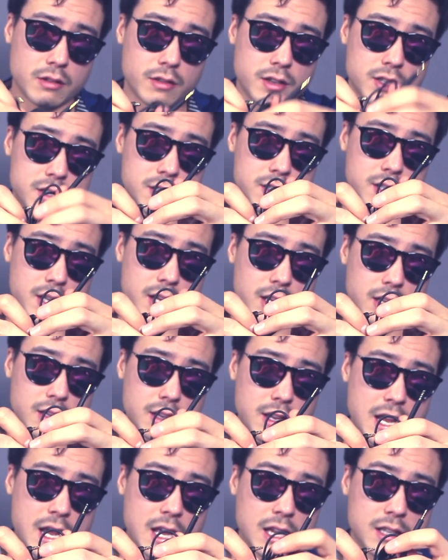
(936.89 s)
This is like
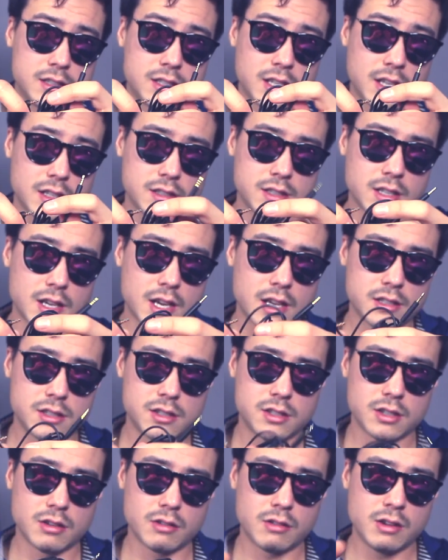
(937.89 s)
headset size,
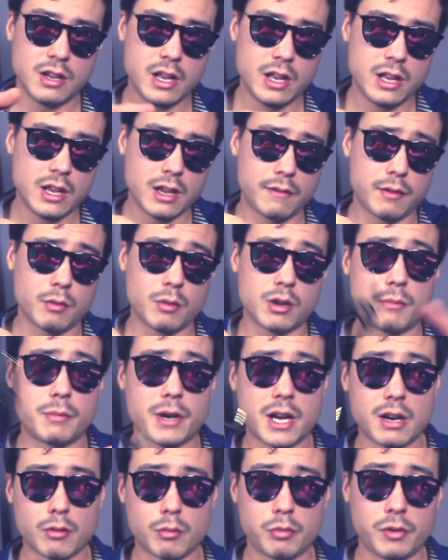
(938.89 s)
so if you want to
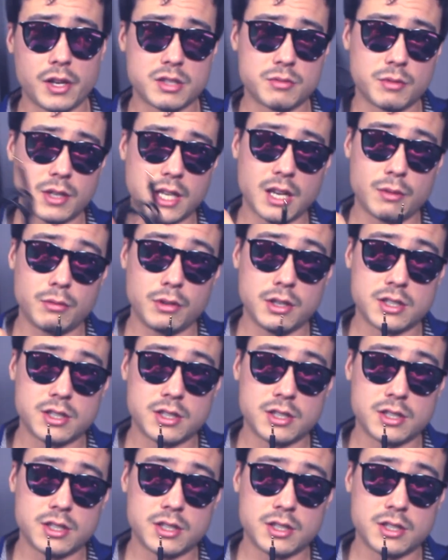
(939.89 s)
buy a replacement cable,